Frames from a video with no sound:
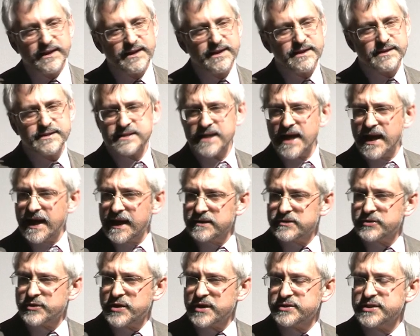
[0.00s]
He
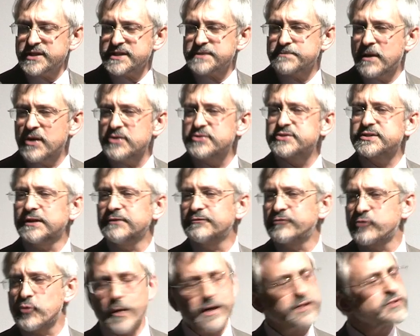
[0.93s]
said that his most
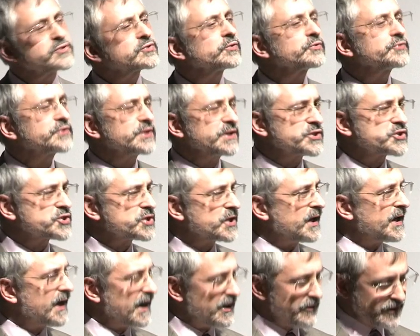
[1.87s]
influential
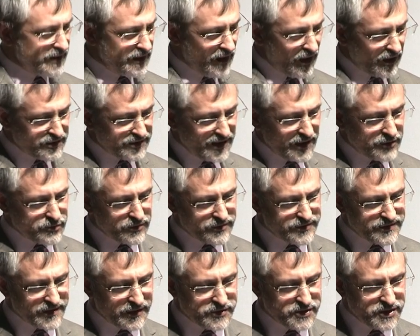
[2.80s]
teacher at the
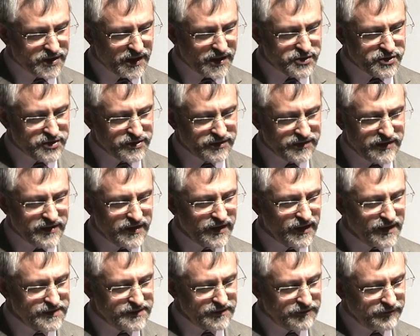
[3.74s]
Architectural Association in
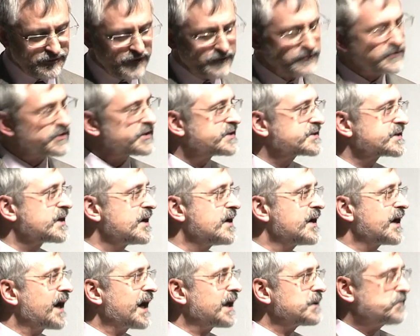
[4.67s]
the 1950s
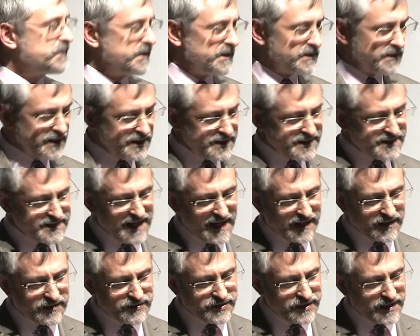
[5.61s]
had been his
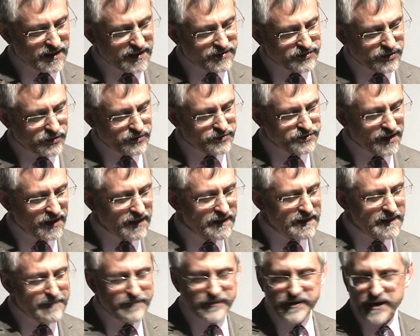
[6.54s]
second year
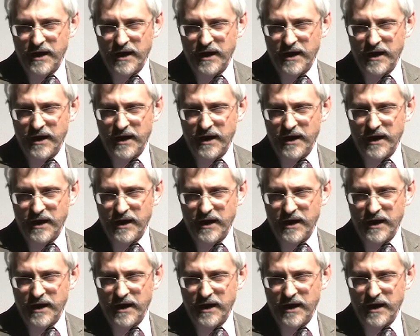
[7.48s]
tutor,